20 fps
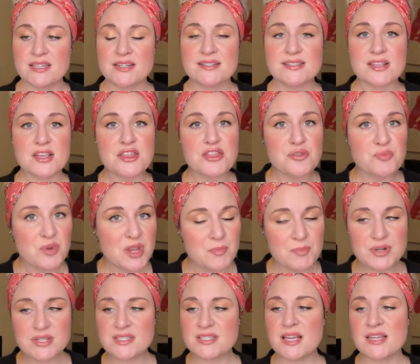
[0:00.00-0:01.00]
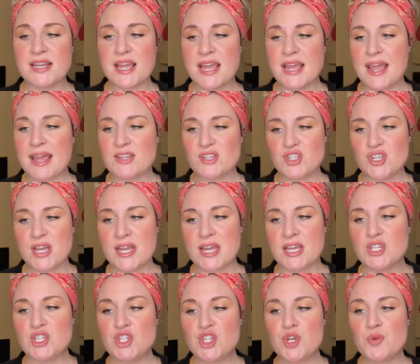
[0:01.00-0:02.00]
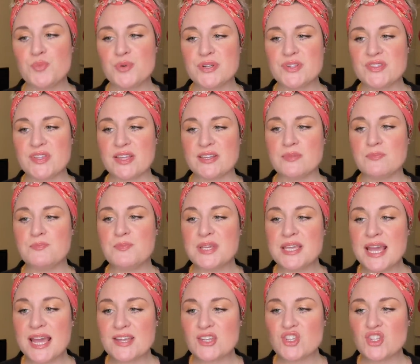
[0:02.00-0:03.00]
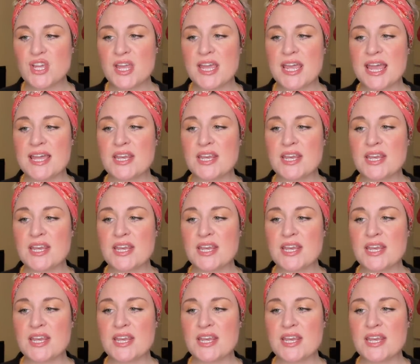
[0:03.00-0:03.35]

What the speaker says: It is a 3% AHA, a 2% BHA,